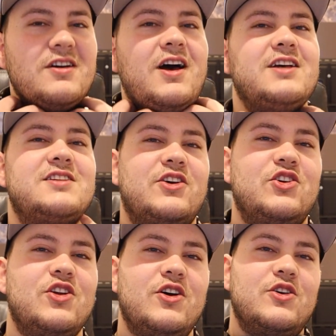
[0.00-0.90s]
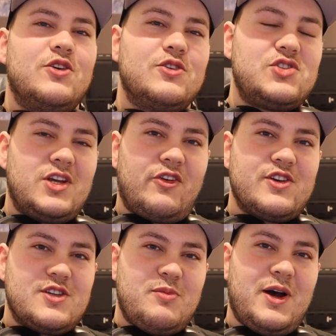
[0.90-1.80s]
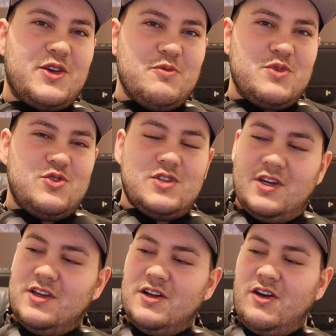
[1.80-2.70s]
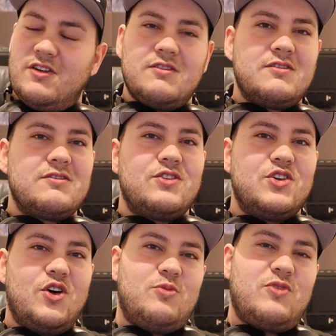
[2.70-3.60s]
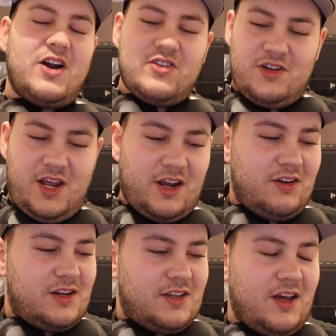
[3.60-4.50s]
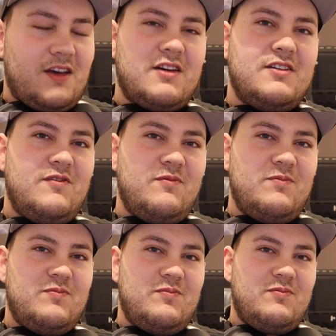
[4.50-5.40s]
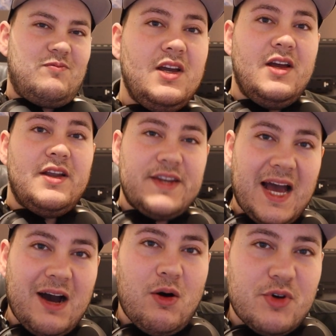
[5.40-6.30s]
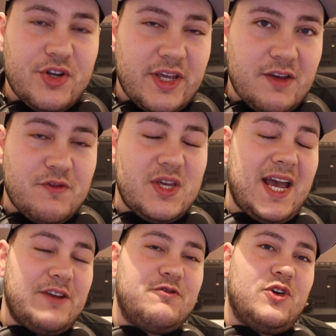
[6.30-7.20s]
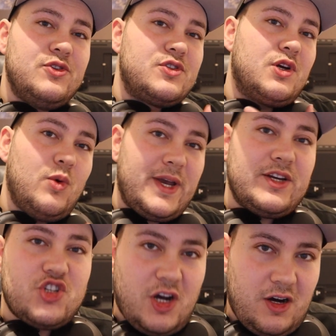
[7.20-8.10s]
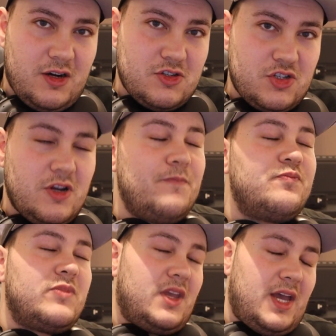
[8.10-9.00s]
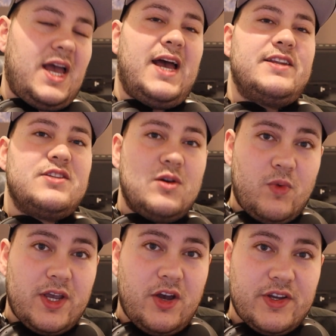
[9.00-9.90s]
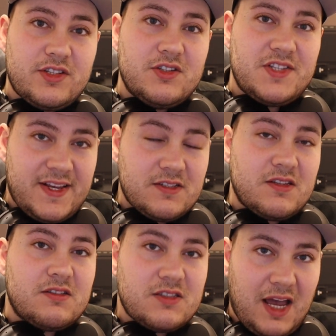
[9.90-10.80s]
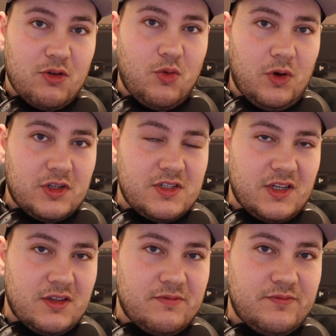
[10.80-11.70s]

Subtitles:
That's how you know you're serious about your music, you know, when you got them around your neck like that. Now I'm going to give the headphones a quick charge and we're going to test the sound quality.